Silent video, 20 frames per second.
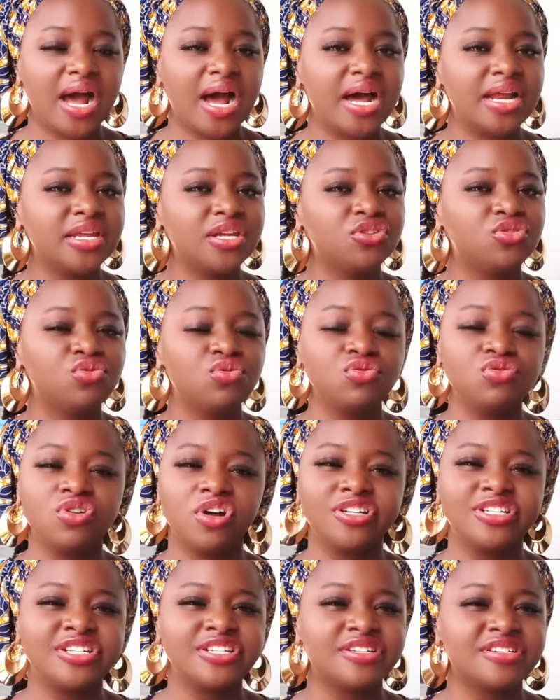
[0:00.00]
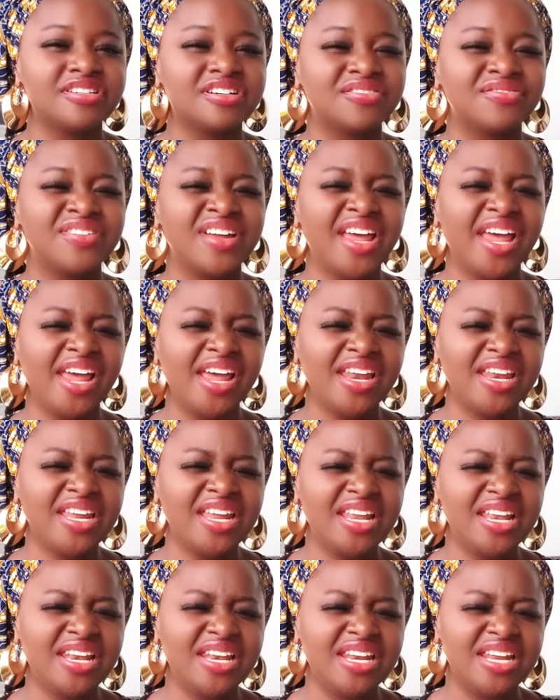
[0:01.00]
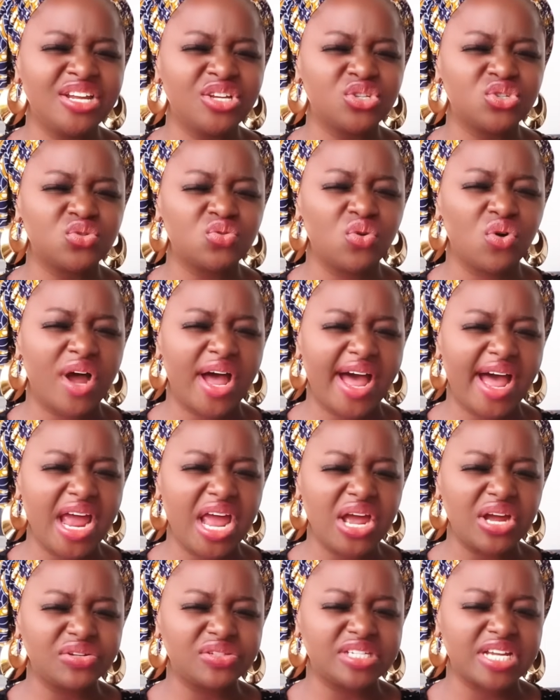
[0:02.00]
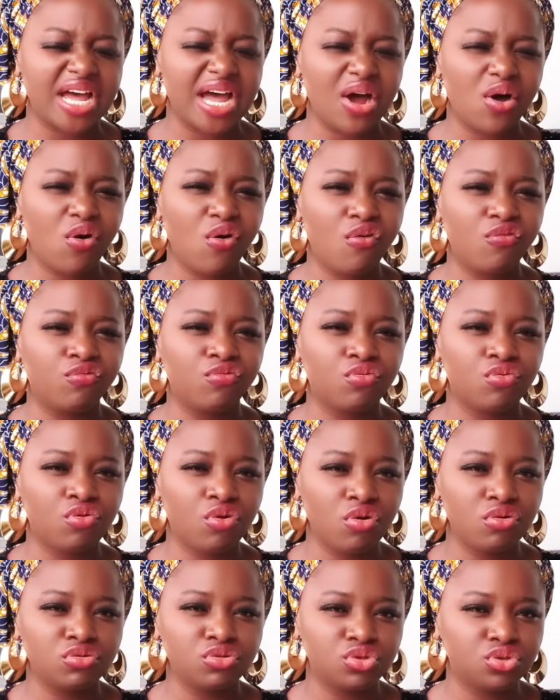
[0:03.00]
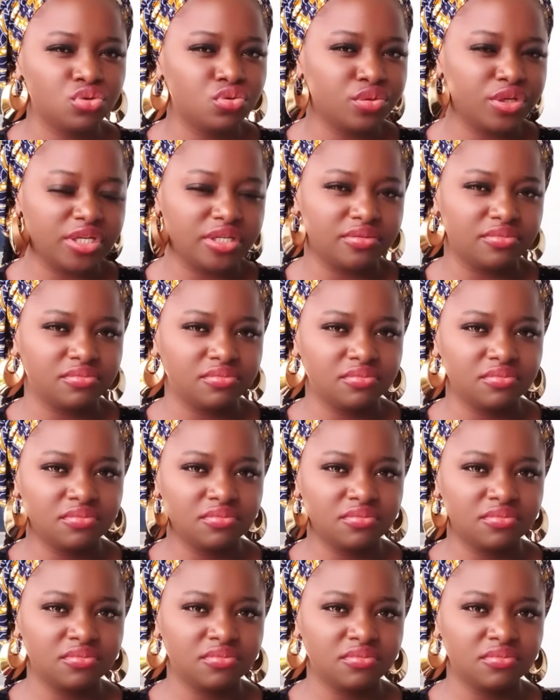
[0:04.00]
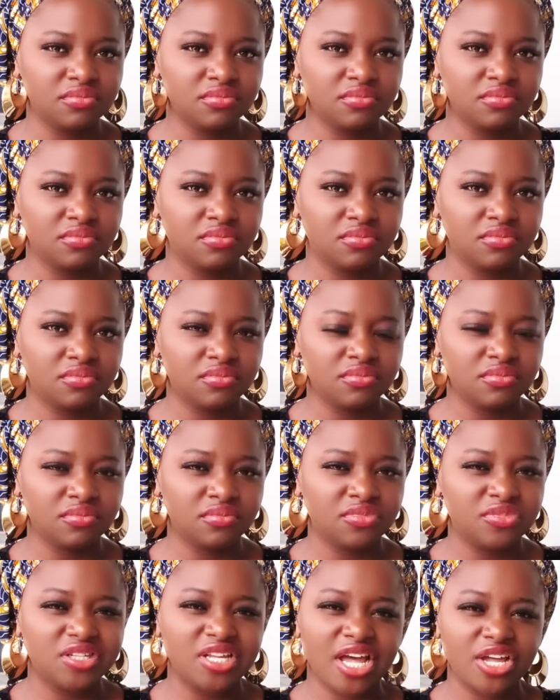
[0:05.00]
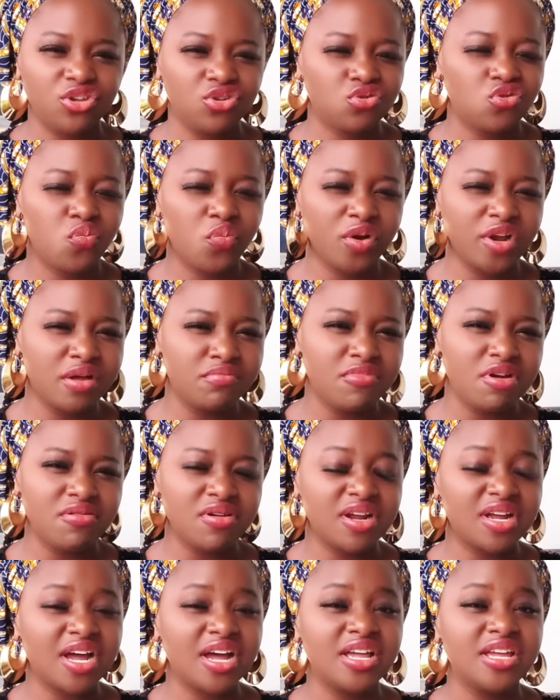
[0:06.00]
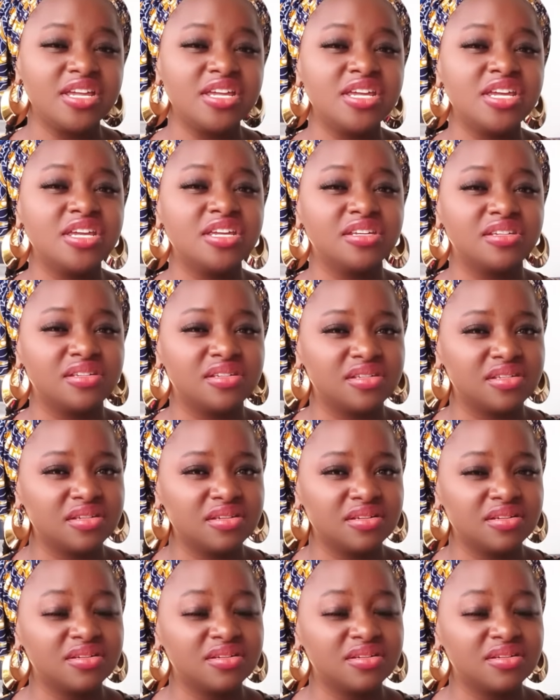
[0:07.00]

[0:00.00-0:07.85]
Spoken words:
and he do not deserve any little iota of wrongdoing that Europe and America is